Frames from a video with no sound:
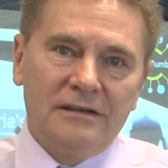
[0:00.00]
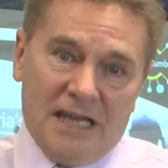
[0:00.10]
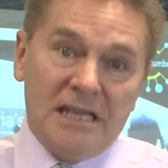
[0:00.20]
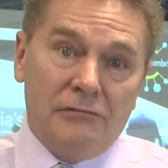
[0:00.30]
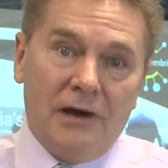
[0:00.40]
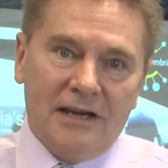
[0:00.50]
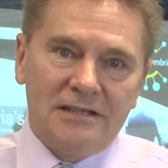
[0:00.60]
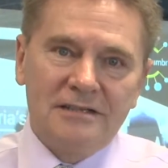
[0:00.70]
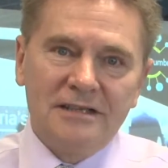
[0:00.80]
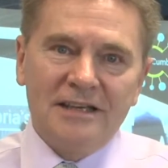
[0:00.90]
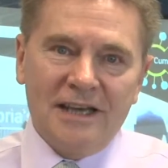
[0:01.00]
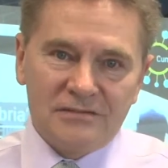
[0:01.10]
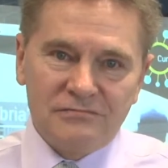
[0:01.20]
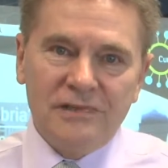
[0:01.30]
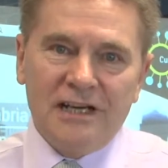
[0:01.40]
And they're right.
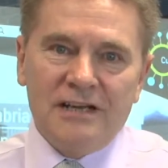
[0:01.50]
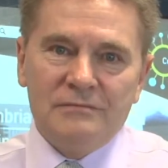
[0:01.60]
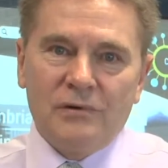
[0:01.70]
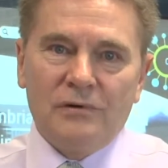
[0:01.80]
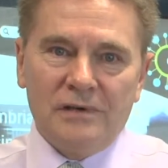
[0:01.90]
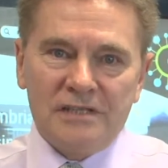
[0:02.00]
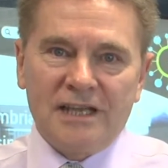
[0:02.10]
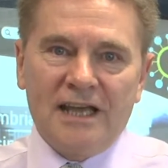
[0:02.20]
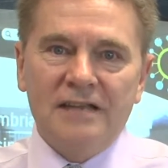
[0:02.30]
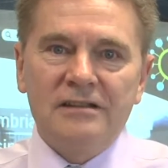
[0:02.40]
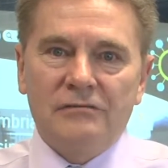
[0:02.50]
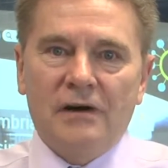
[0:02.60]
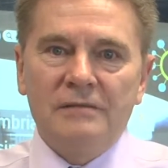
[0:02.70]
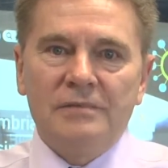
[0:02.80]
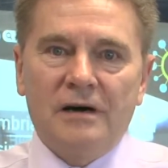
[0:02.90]
It's really important to get the
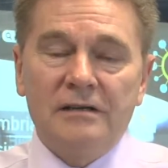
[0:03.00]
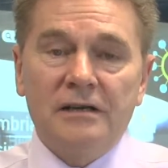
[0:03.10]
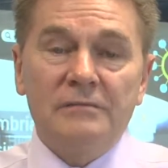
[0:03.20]
right partner.